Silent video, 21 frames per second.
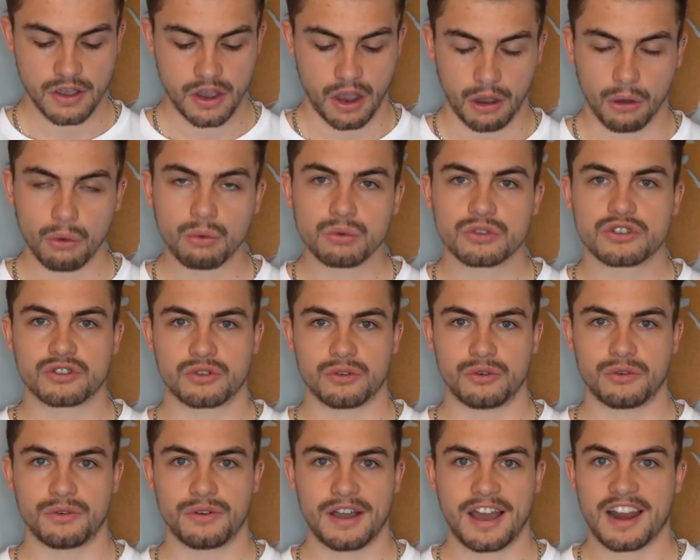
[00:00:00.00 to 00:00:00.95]
old
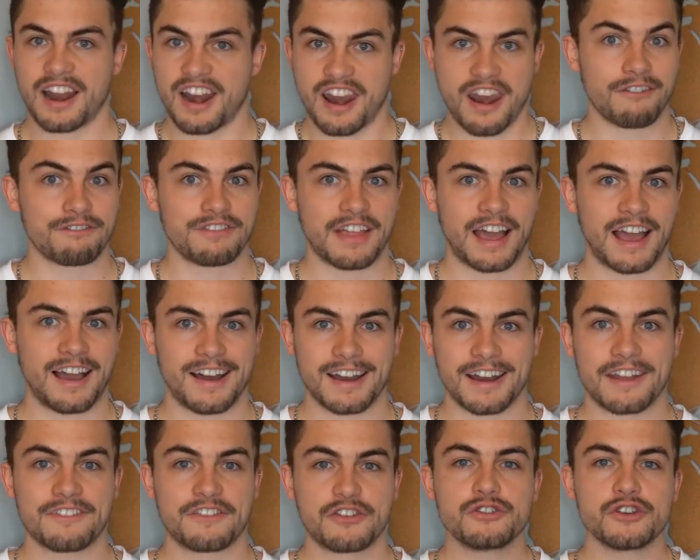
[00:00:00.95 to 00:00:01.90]
school, and I love
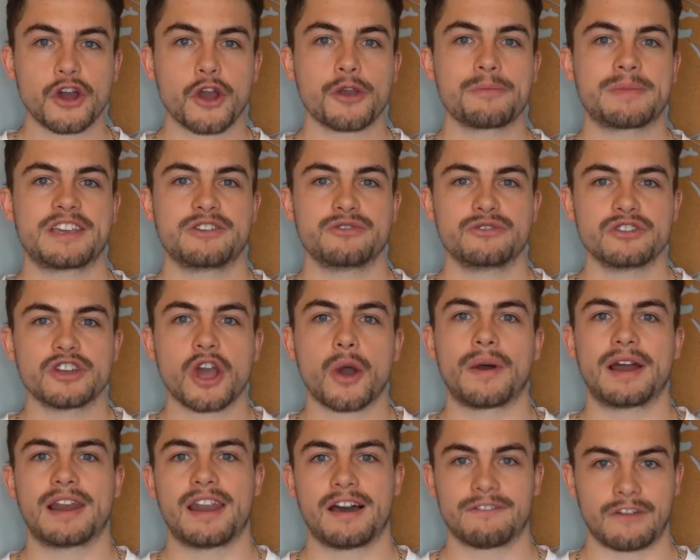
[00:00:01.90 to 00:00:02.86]
that. You know me, you
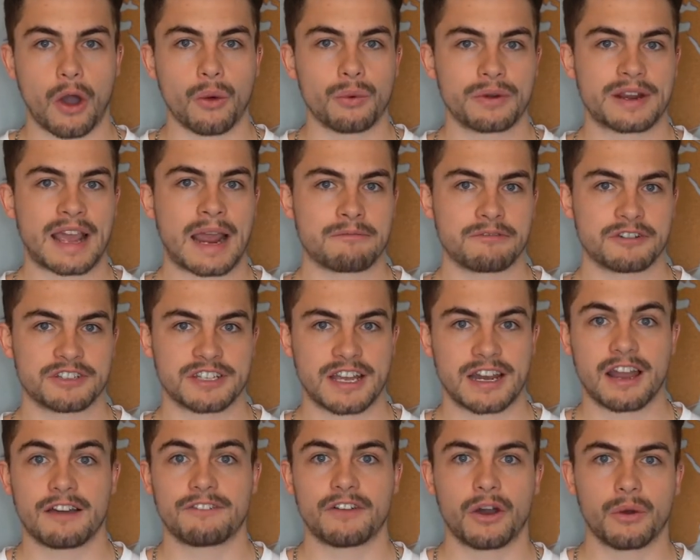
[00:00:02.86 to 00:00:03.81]
know I love old cameras, I
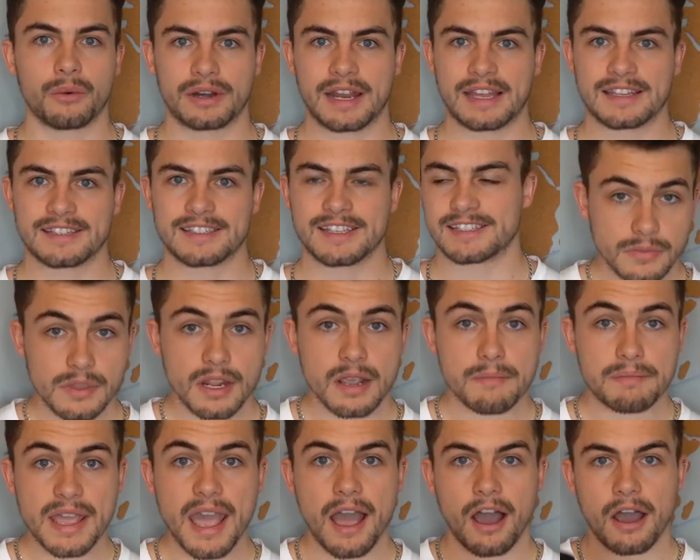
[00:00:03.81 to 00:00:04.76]
love old lenses.
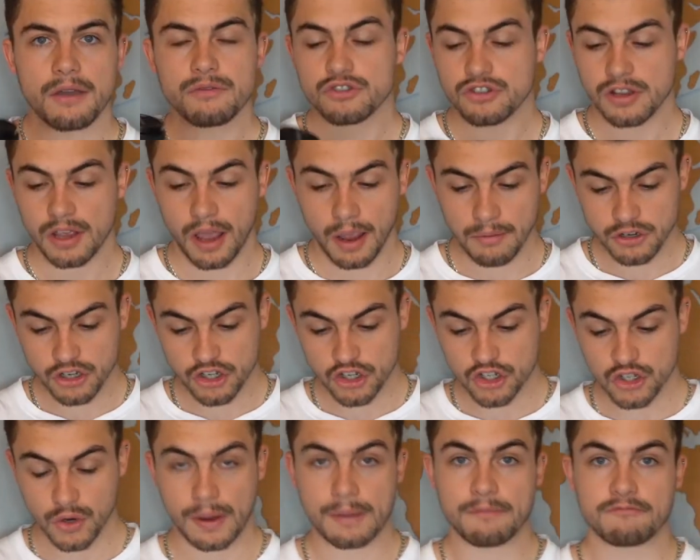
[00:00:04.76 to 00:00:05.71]
But yeah, I'm
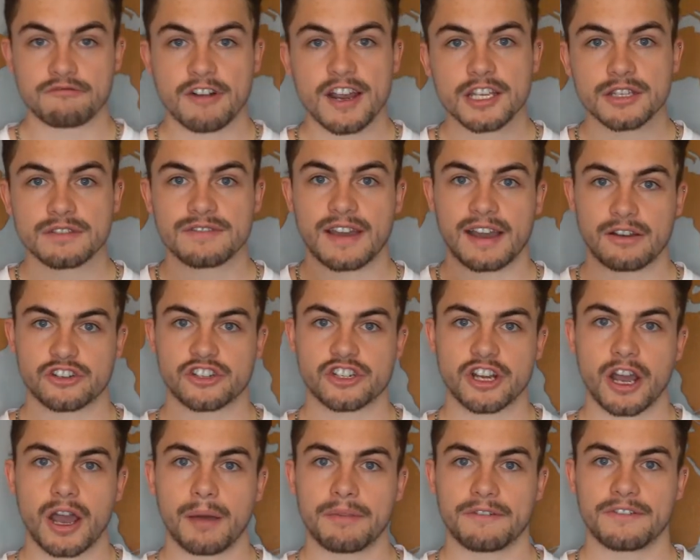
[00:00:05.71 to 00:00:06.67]
just so impressed with how
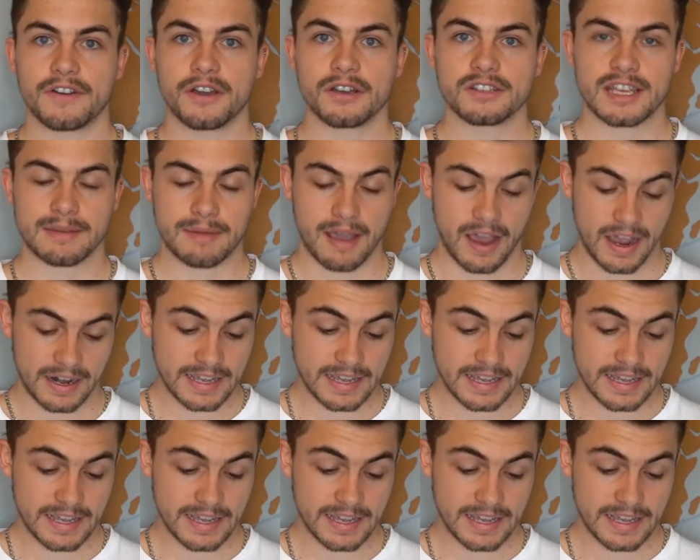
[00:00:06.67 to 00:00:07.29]
sharp the photos came out, and